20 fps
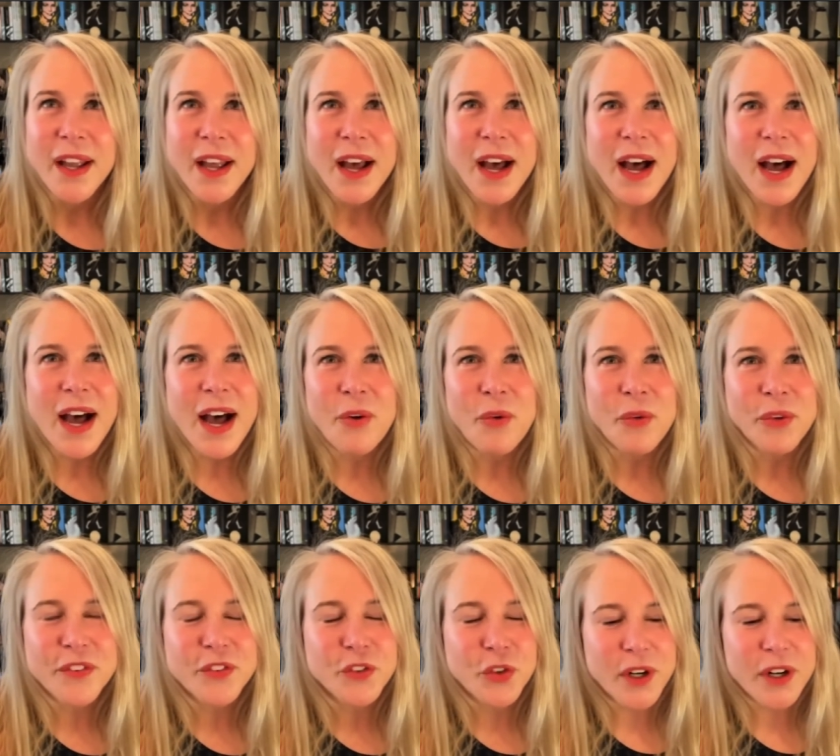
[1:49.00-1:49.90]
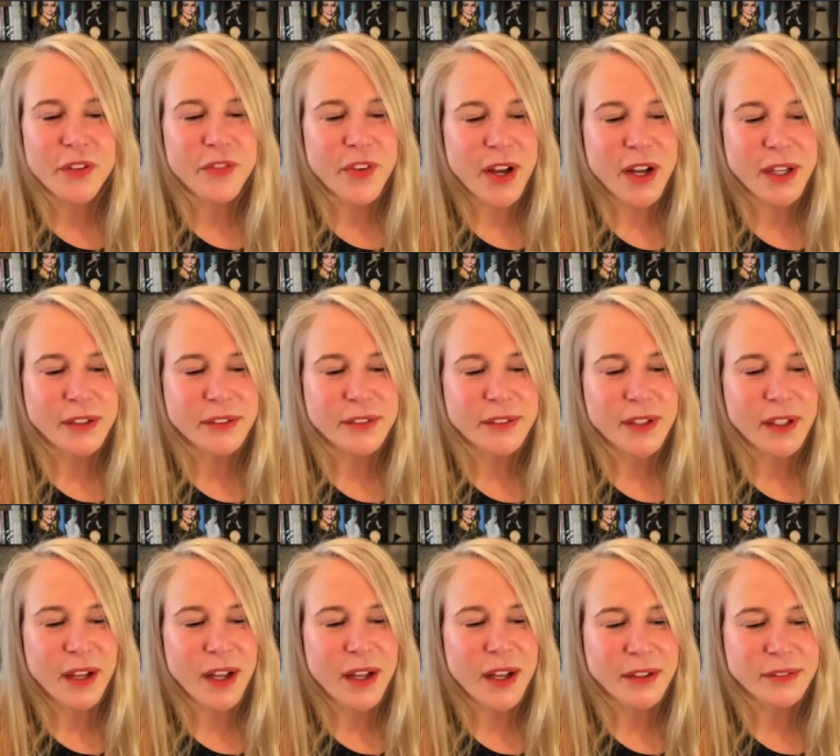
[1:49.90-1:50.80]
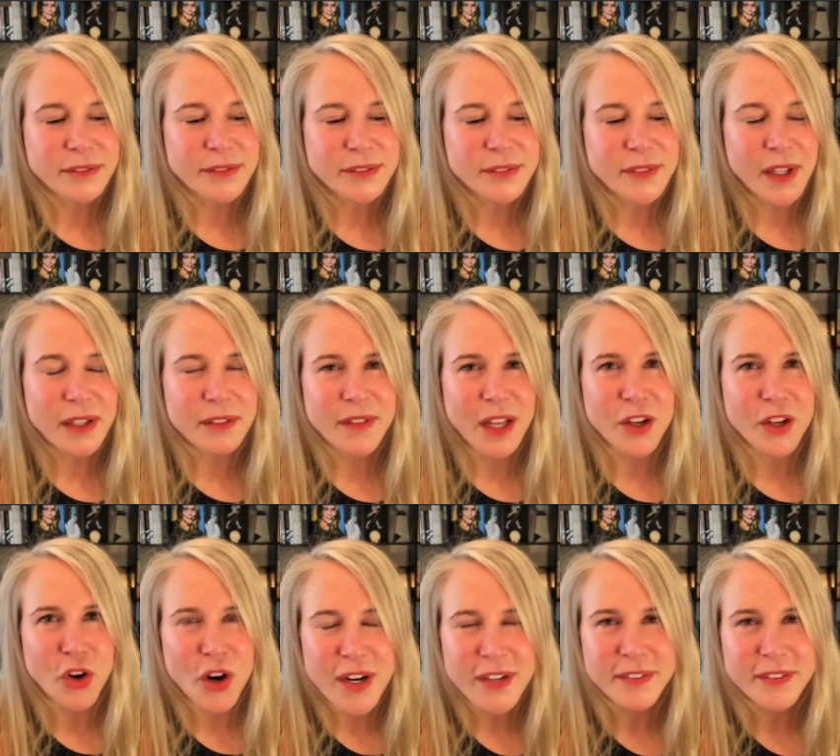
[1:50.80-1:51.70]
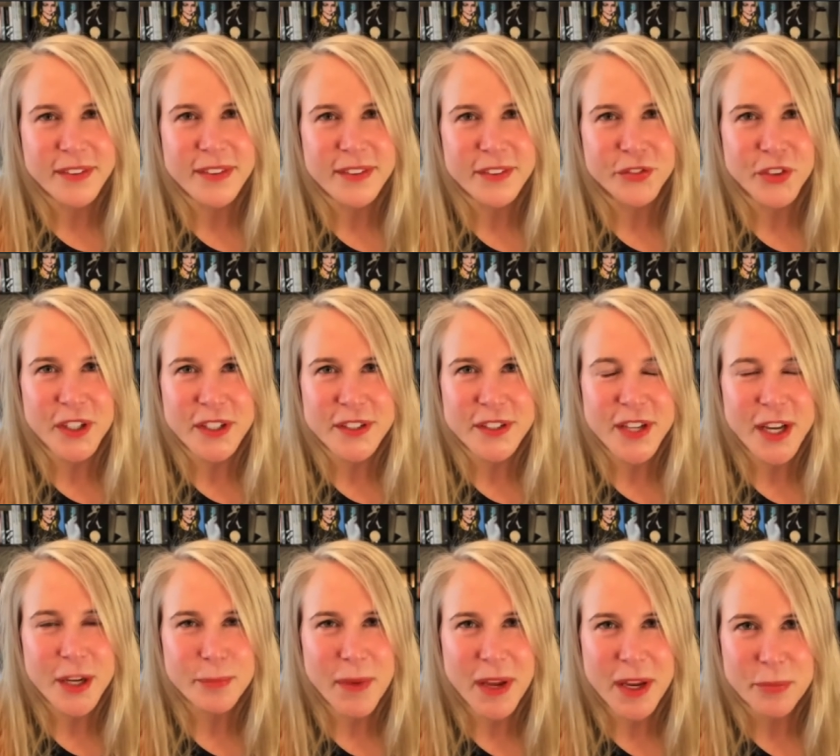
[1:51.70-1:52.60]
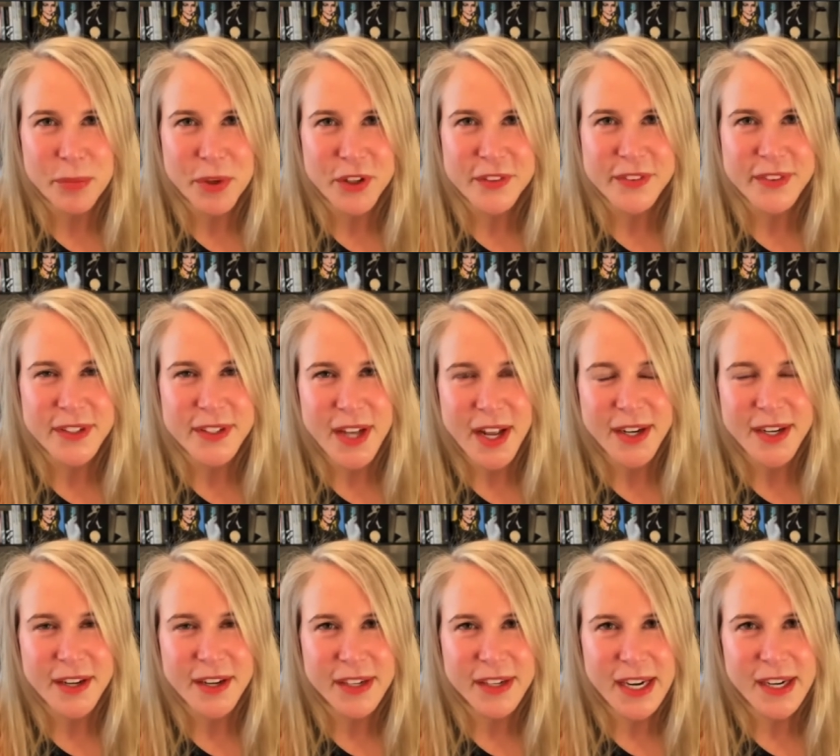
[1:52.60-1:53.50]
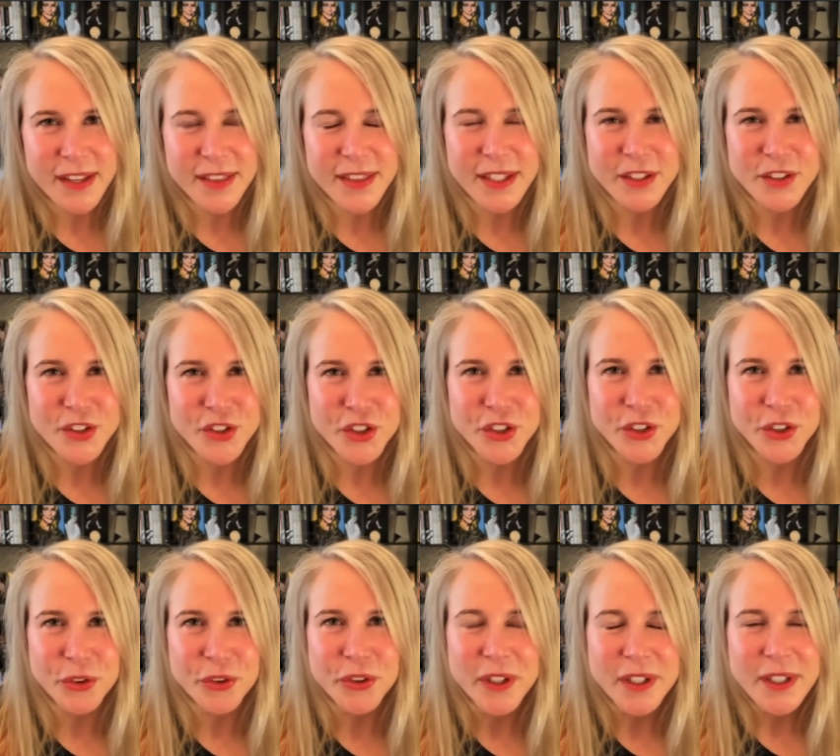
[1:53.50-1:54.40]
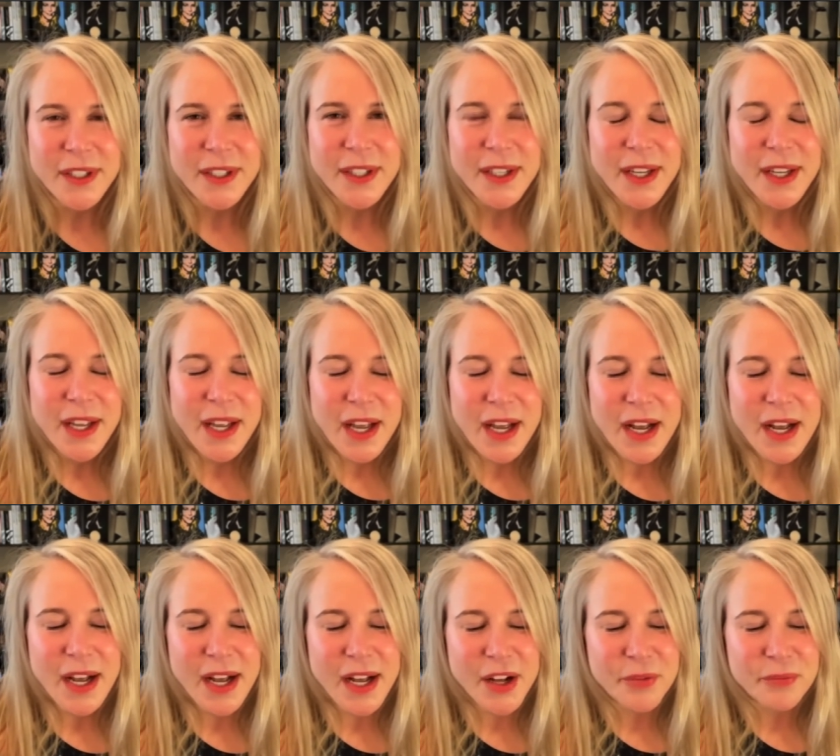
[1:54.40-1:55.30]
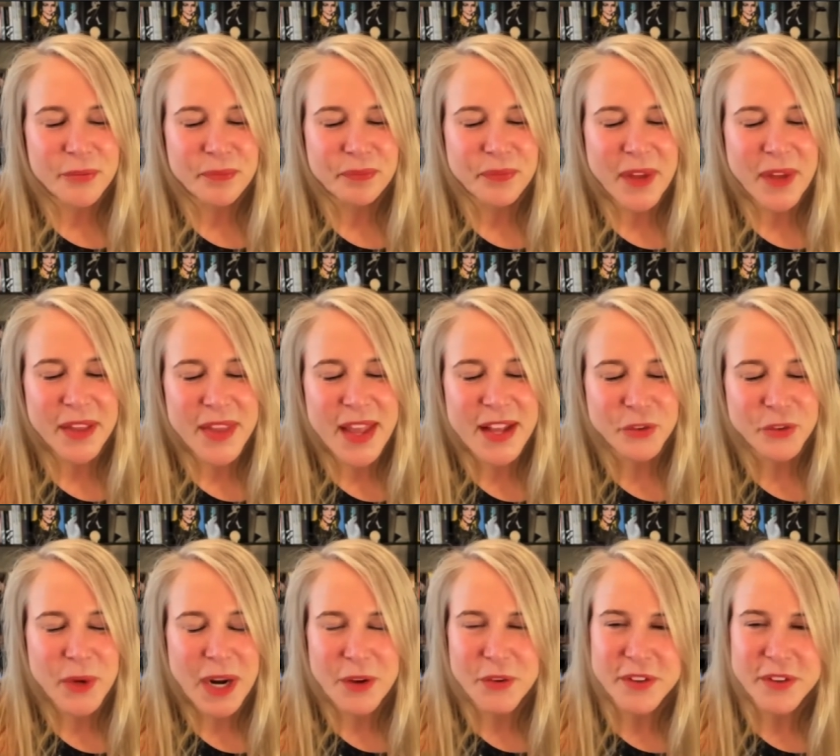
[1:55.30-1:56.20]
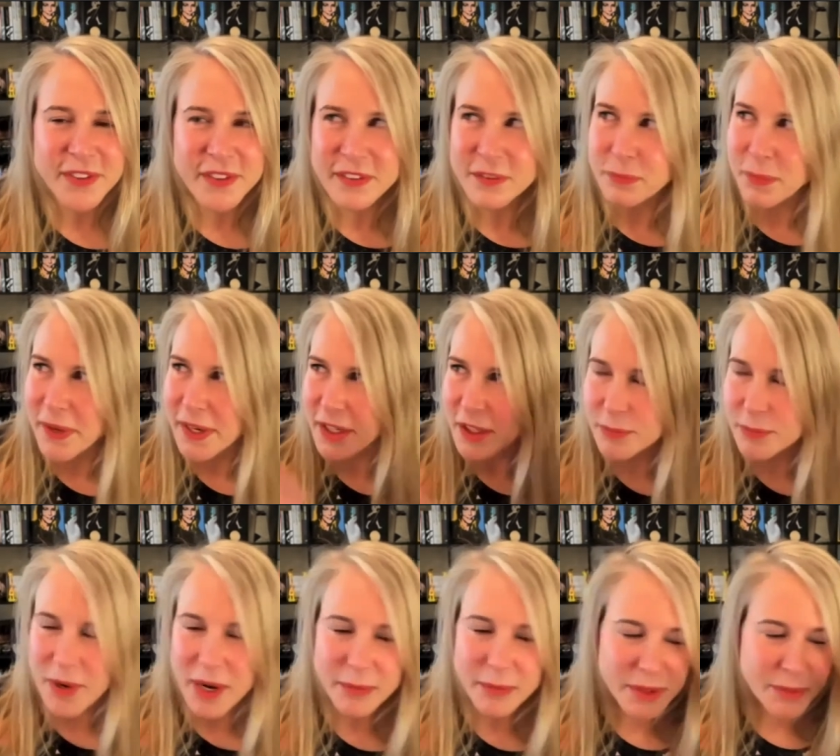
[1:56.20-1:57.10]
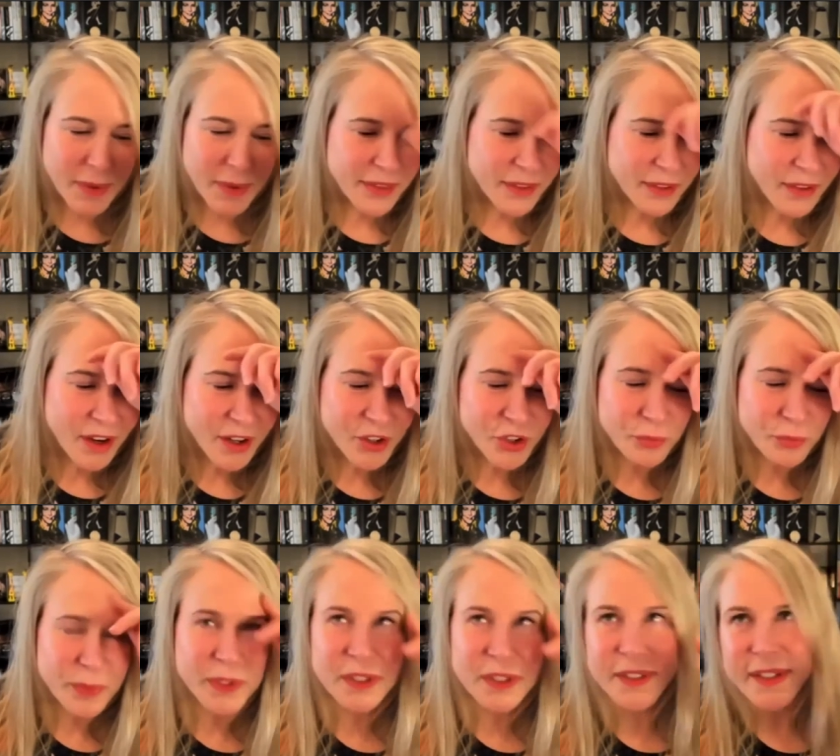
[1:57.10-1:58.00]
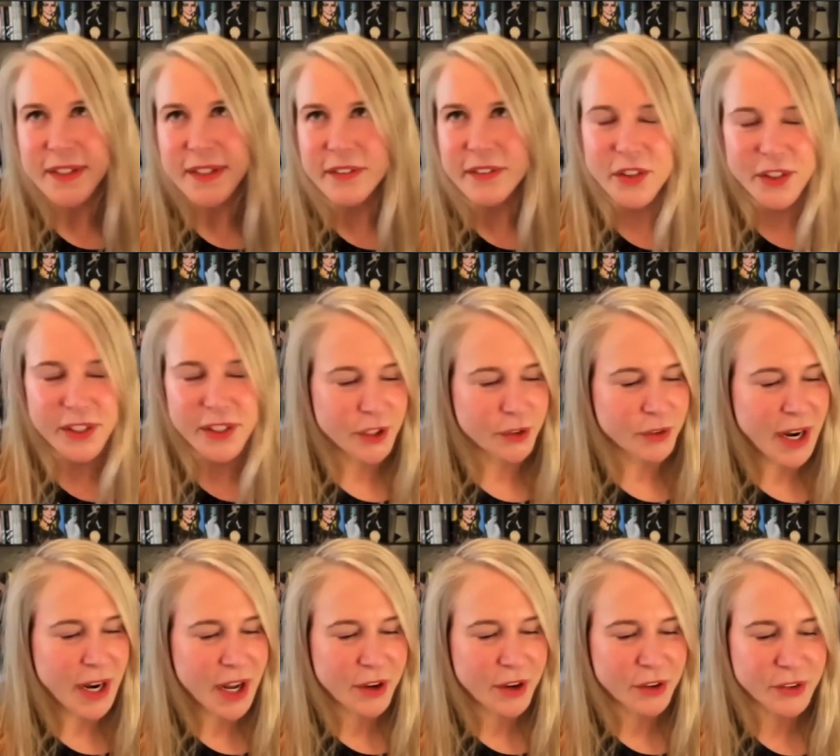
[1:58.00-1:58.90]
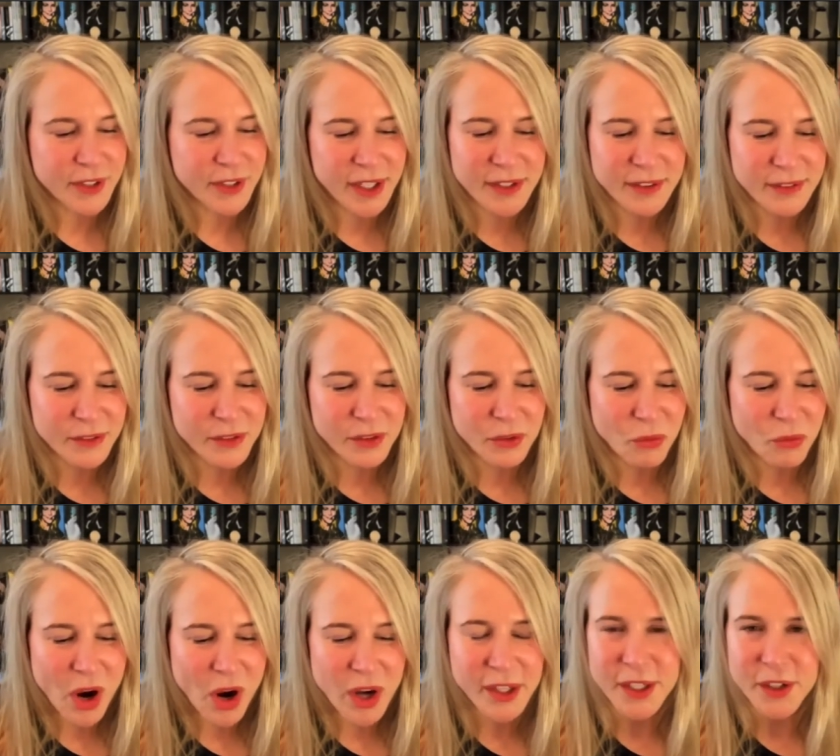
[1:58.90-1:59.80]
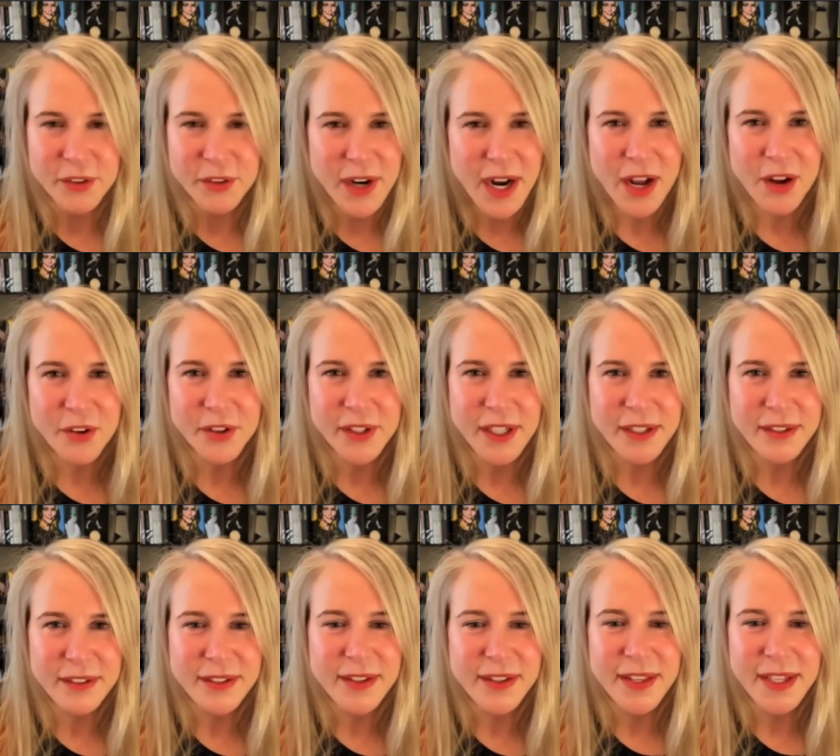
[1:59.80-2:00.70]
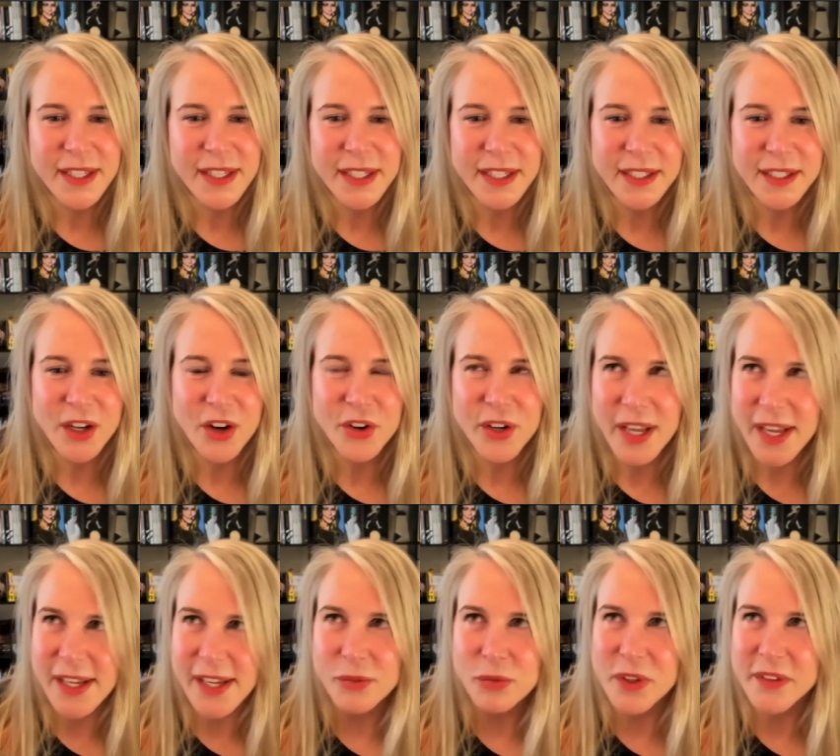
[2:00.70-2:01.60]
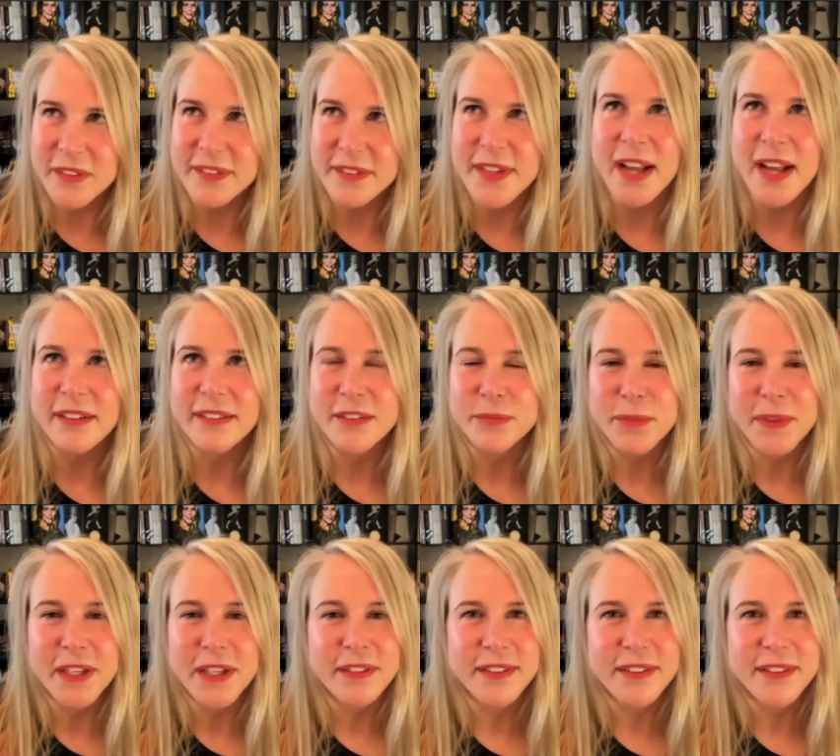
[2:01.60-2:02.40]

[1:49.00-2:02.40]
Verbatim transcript: uh, was sort of a, um, a crisis for a type A person not having anything to do. Um, and that's when I was inspired, probably by the large buildings, looking around and walking around and thinking, okay, what's next? Because I